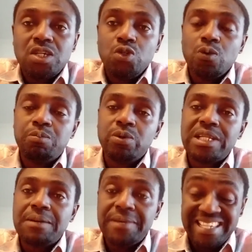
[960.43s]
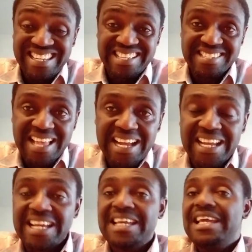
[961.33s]
you put them in a sack
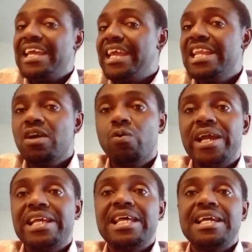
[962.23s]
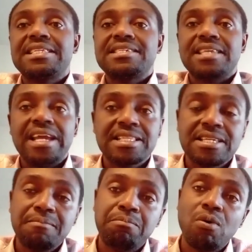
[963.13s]
anywhere, either it is
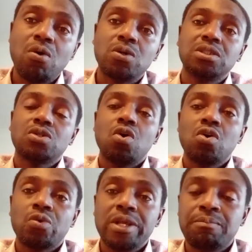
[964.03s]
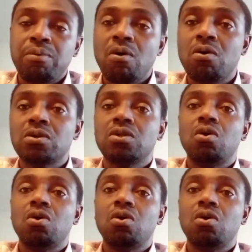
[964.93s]
earthen pond, concrete pond,